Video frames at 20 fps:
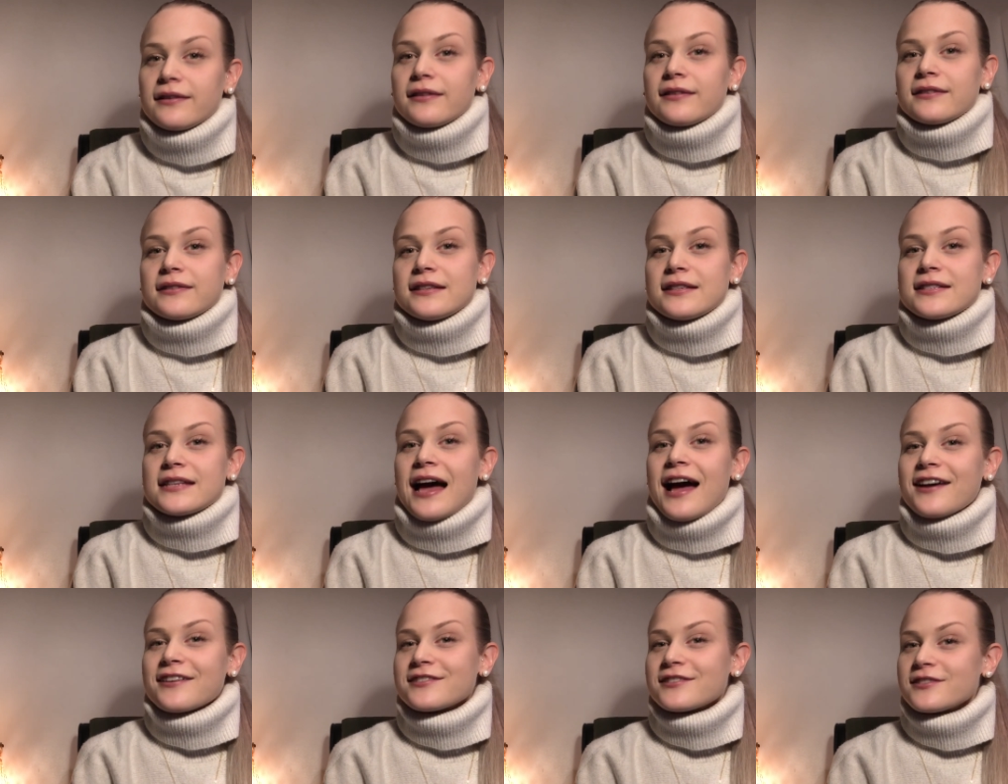this
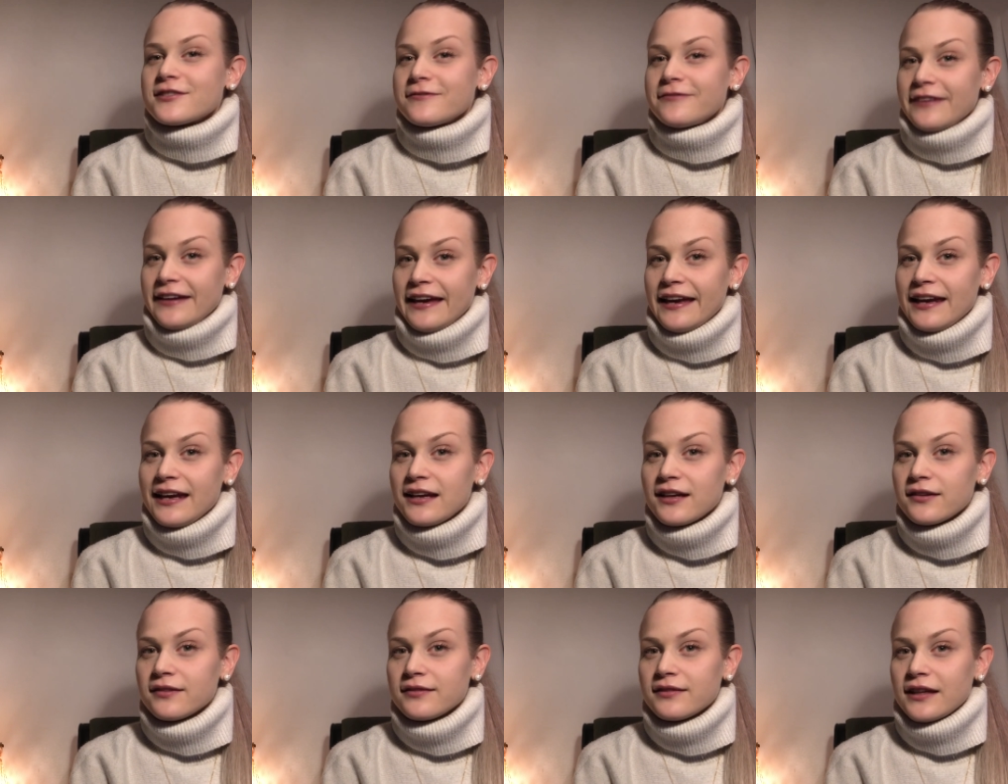anxious
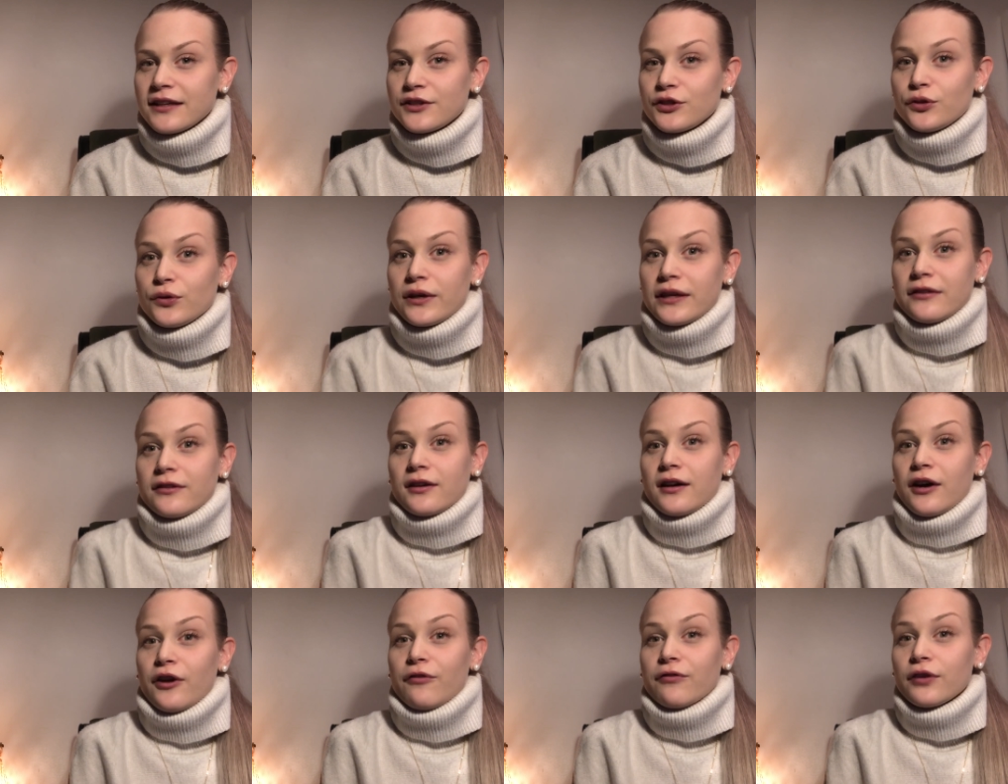feeling that you get
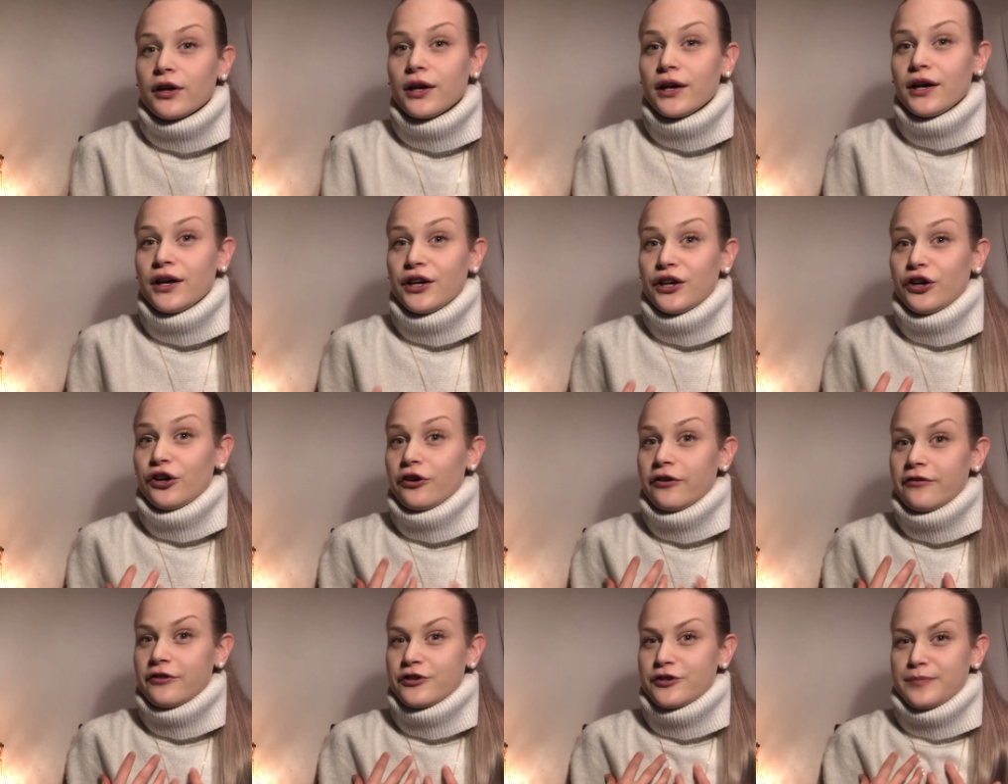kind of
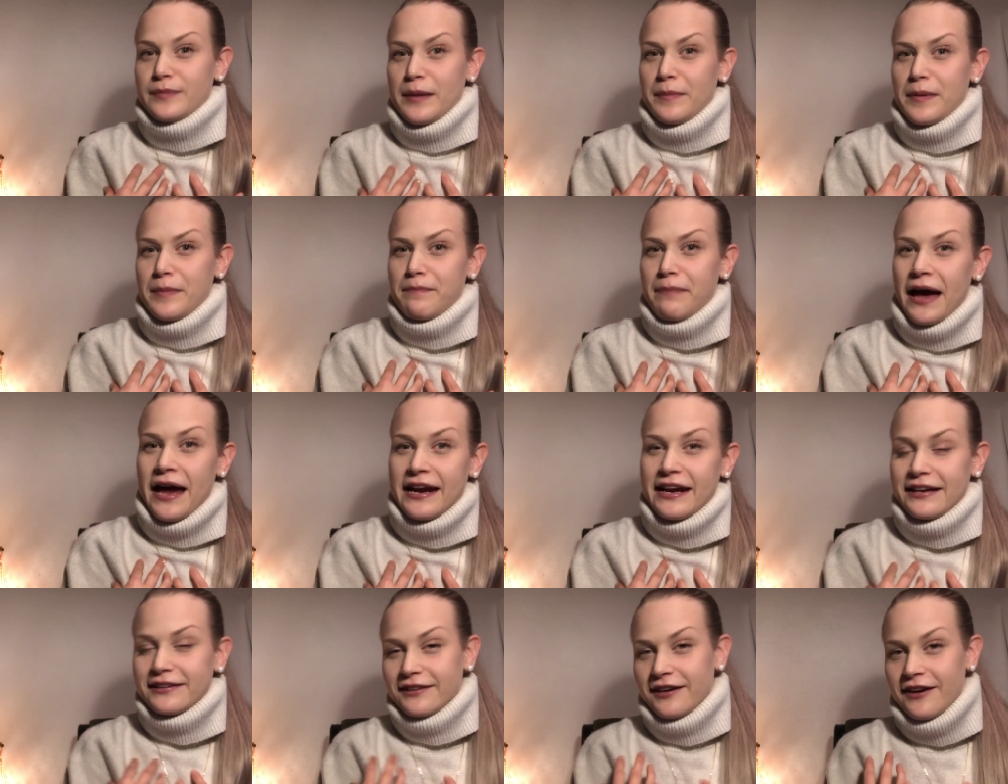nervous, maybe
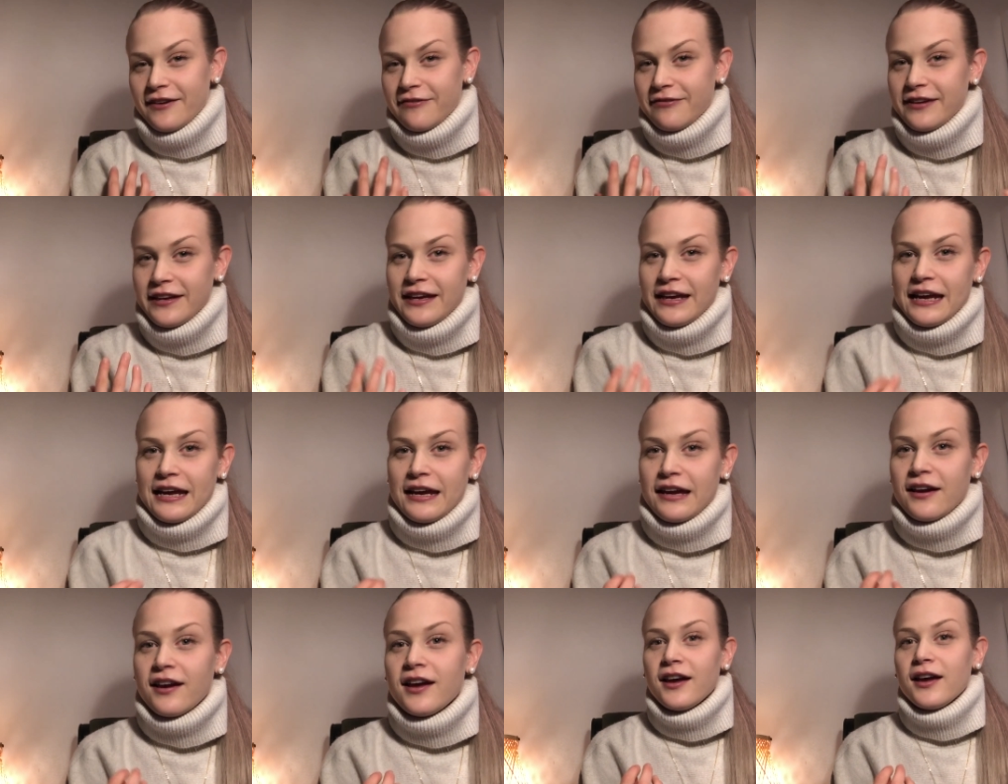panic-like
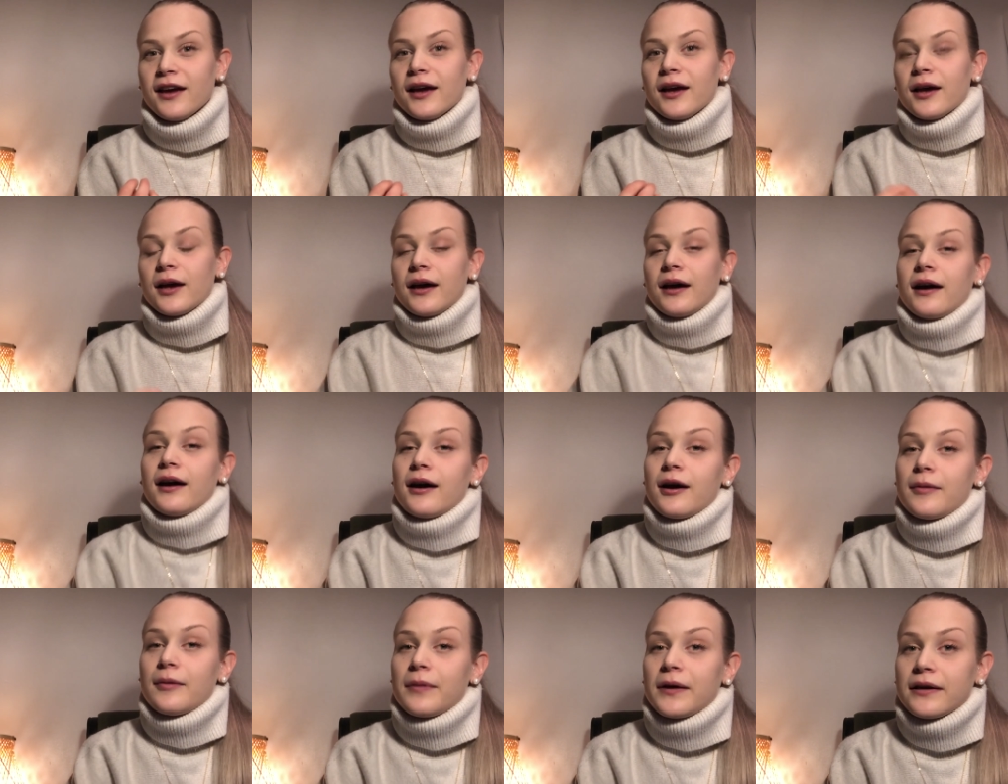feeling,
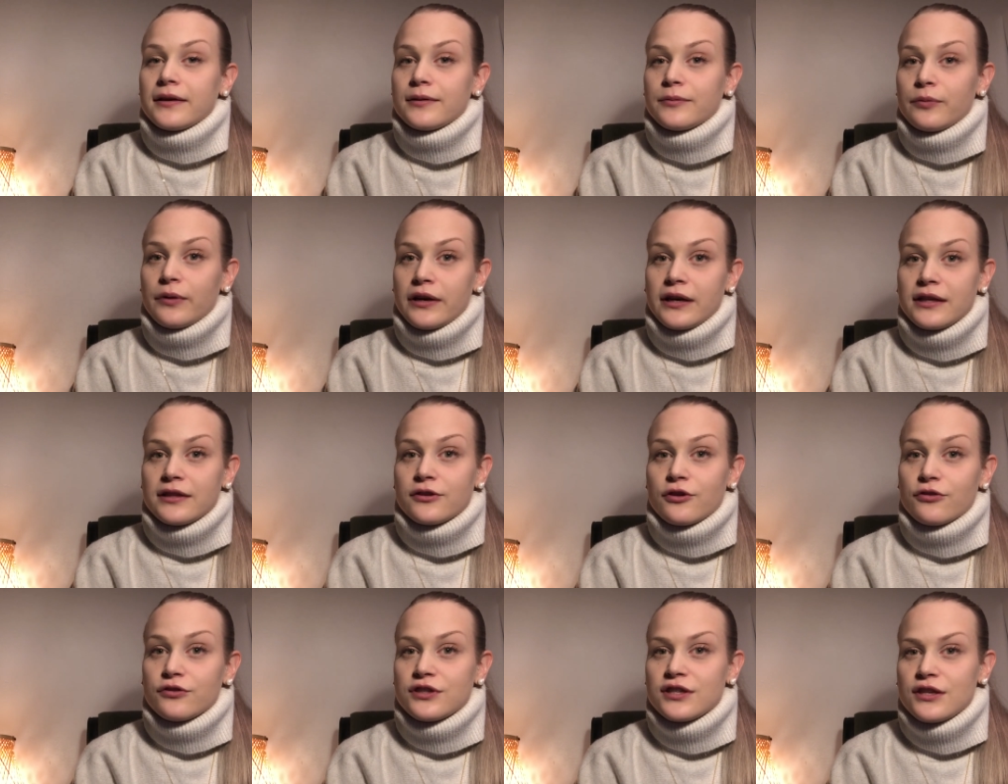uh, but when it
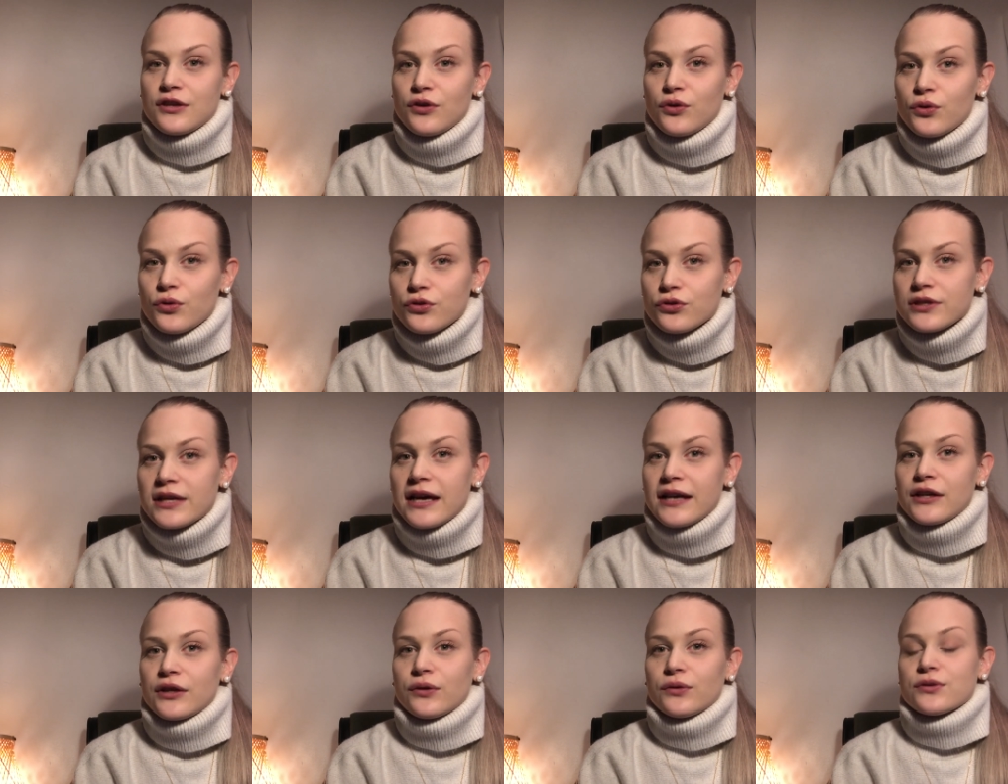continues
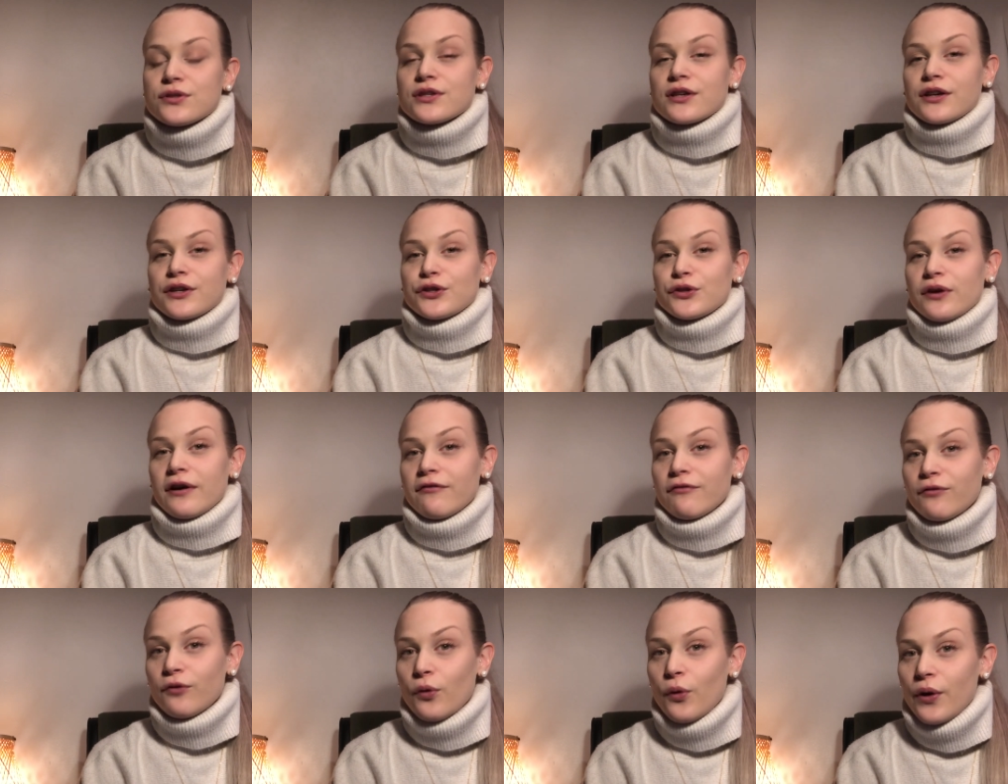and you start to
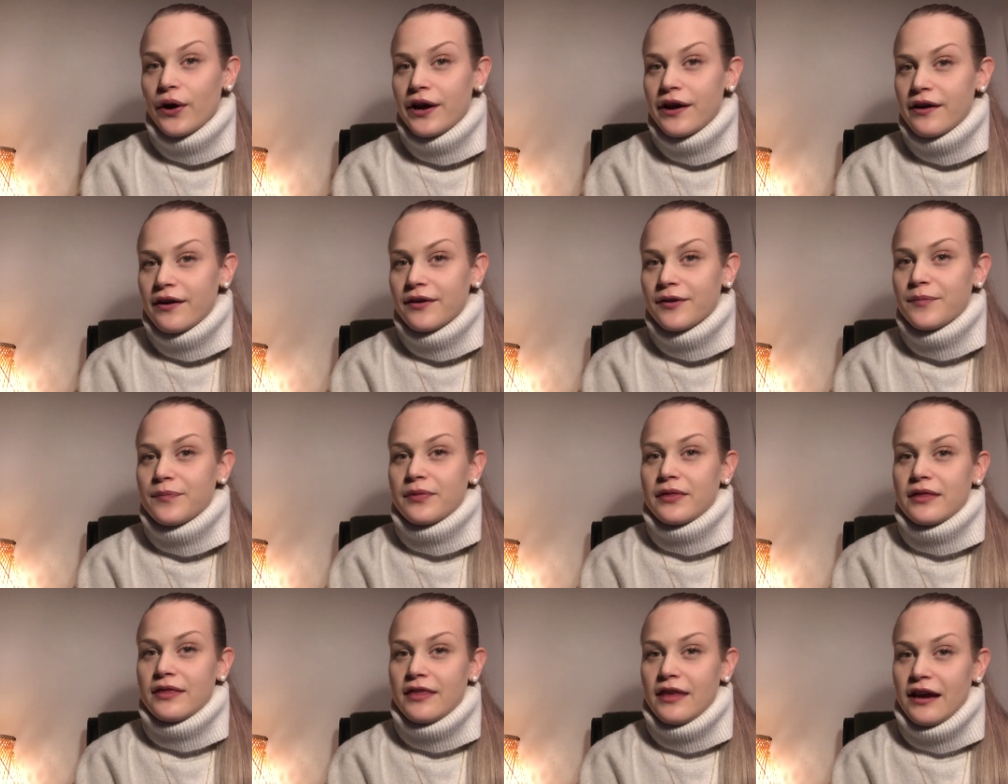avoid
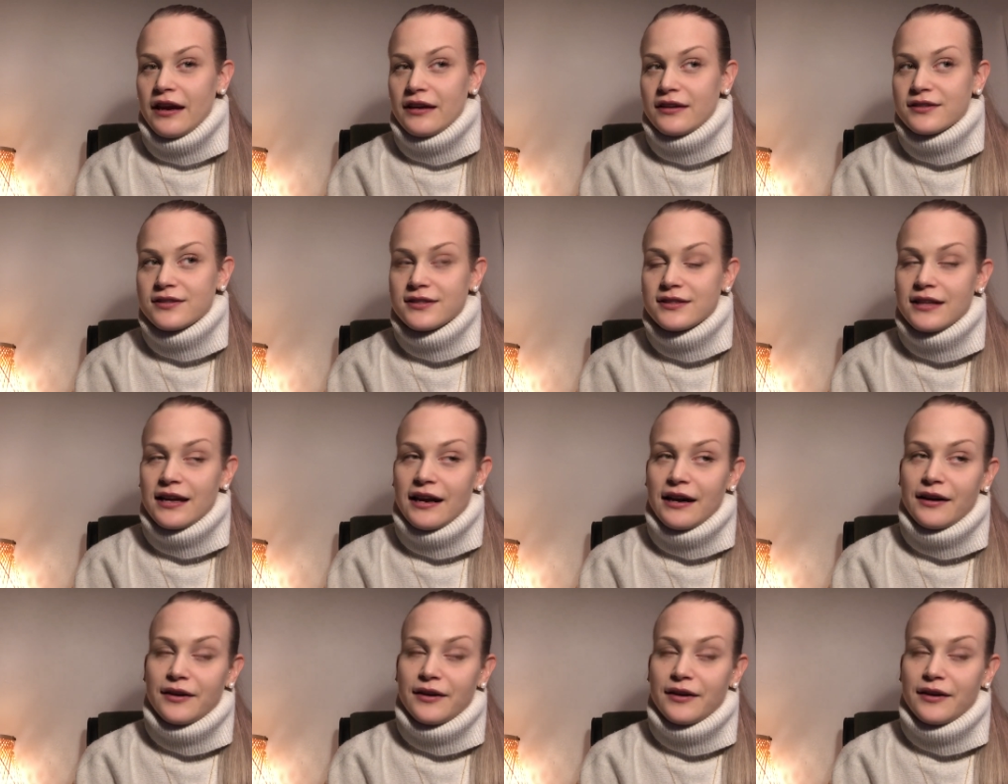things, then